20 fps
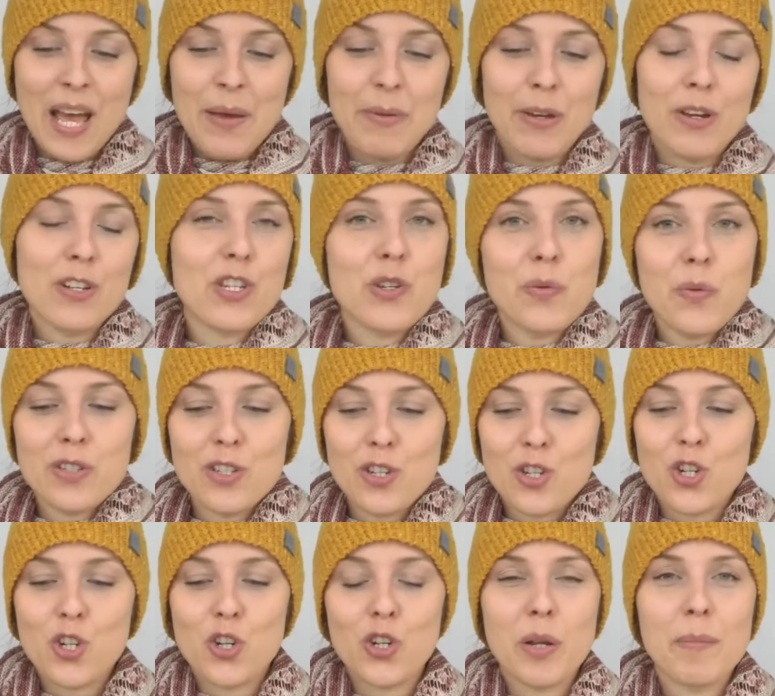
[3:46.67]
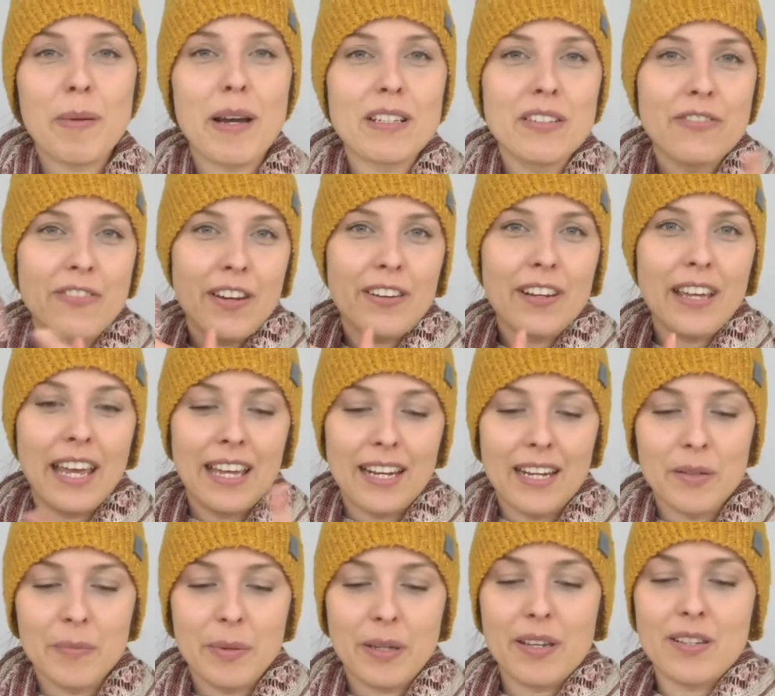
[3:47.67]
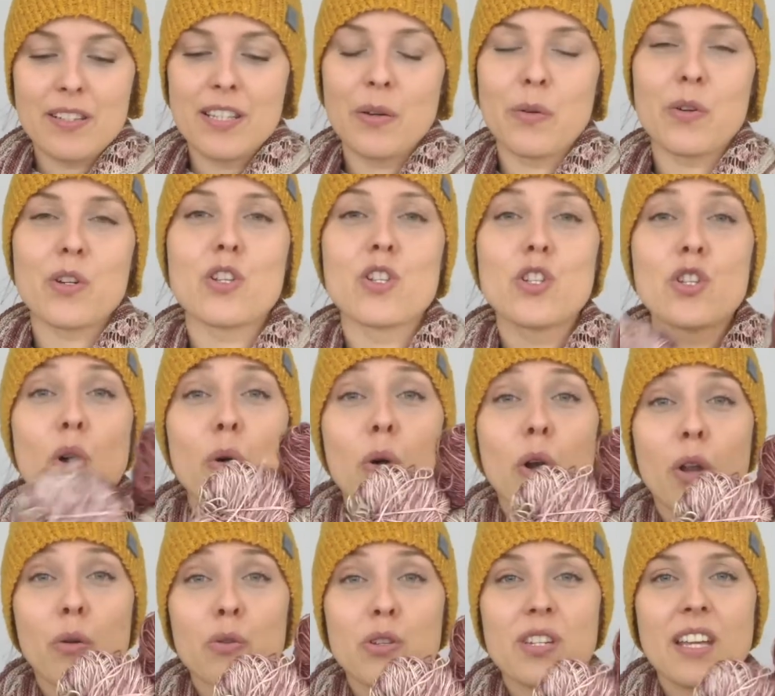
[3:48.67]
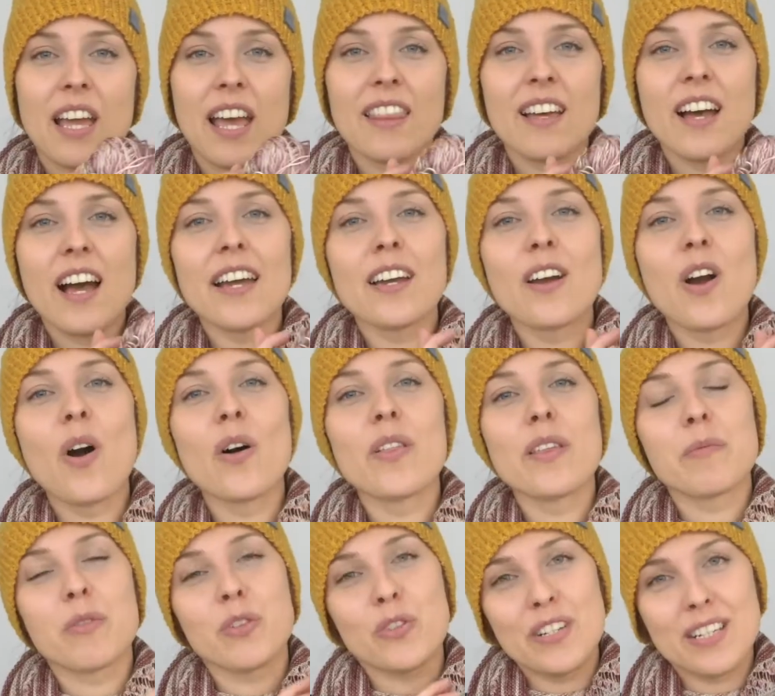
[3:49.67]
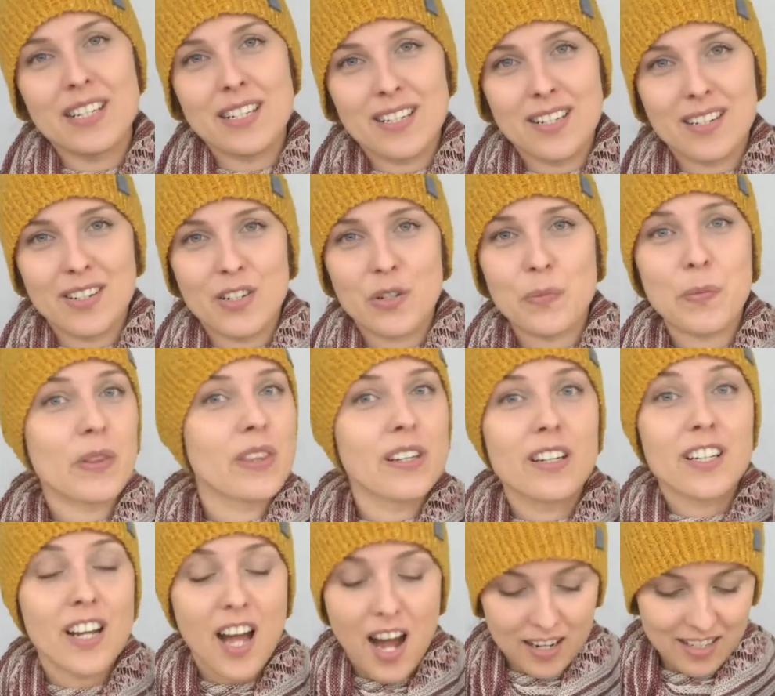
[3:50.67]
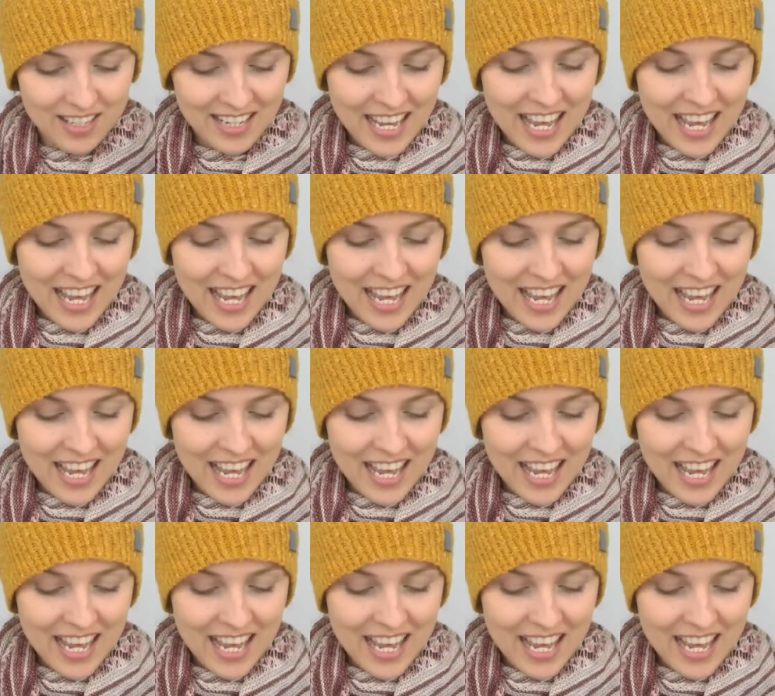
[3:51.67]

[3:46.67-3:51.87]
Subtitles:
Because she wasn't sure about it variegated because they were so close together. I call them three sisters, but they're not.